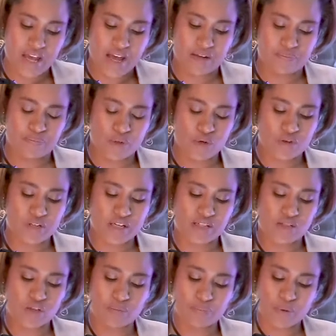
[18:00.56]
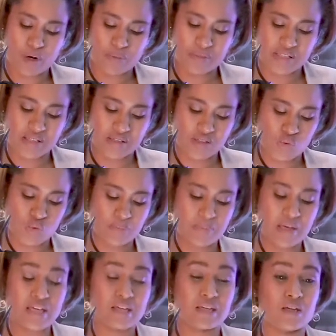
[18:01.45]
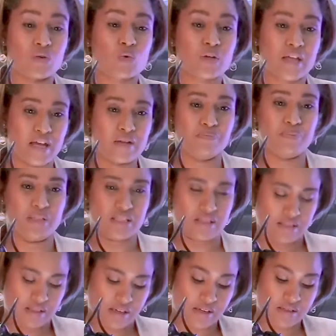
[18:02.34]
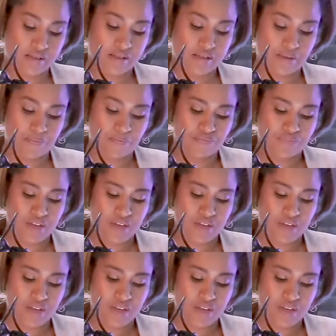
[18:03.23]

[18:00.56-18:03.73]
and progress on promises we're making can be discussed.